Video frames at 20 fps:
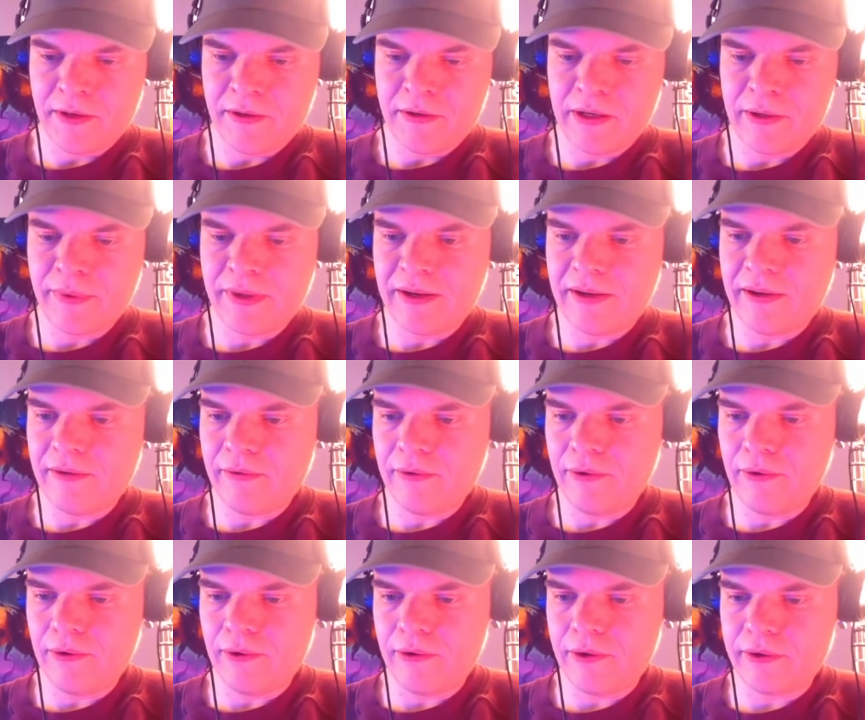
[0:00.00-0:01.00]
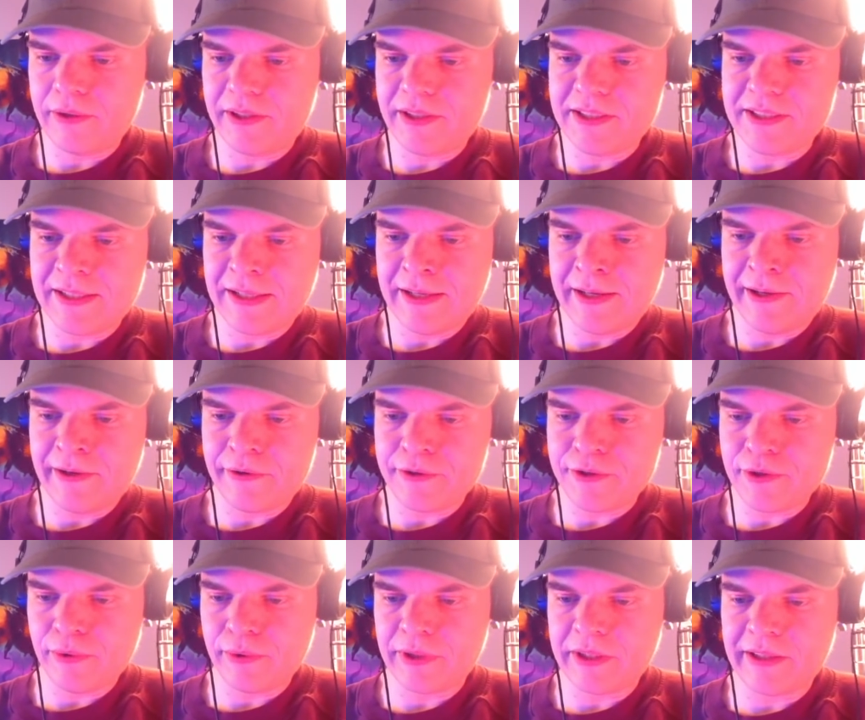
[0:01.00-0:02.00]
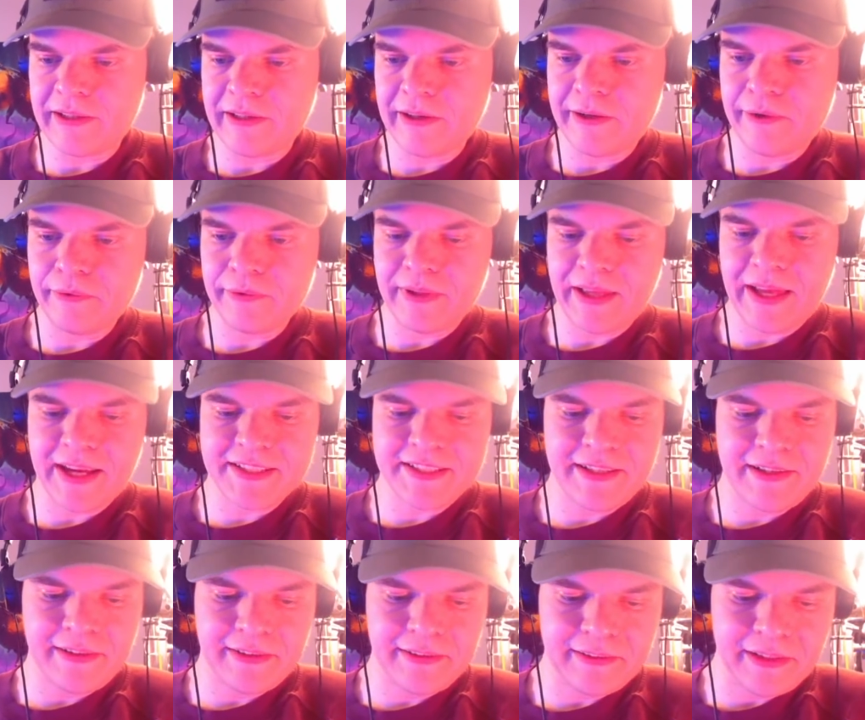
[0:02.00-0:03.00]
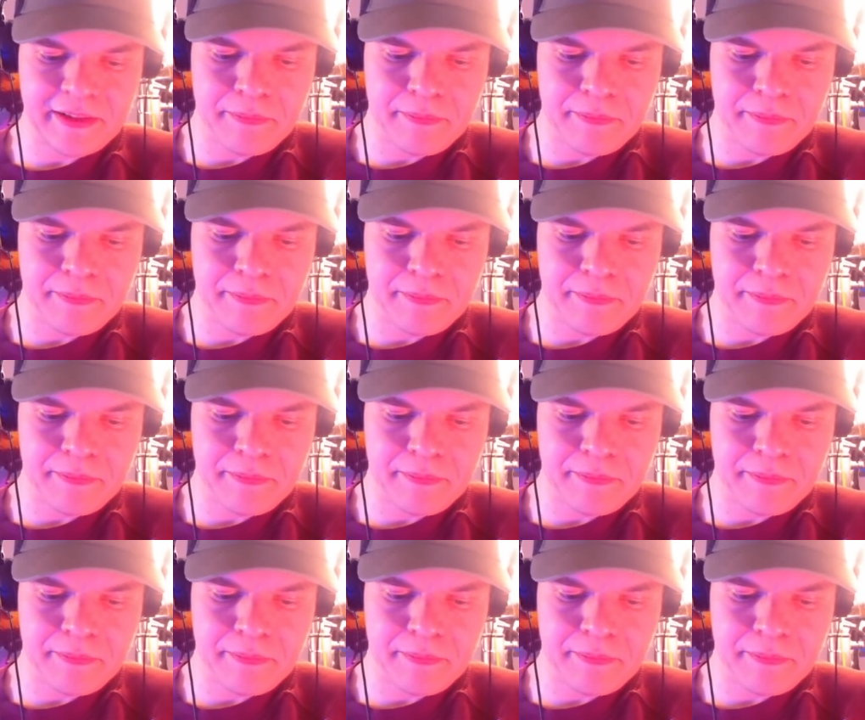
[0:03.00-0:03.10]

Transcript: I wanna lock this layer so that I don't accidentally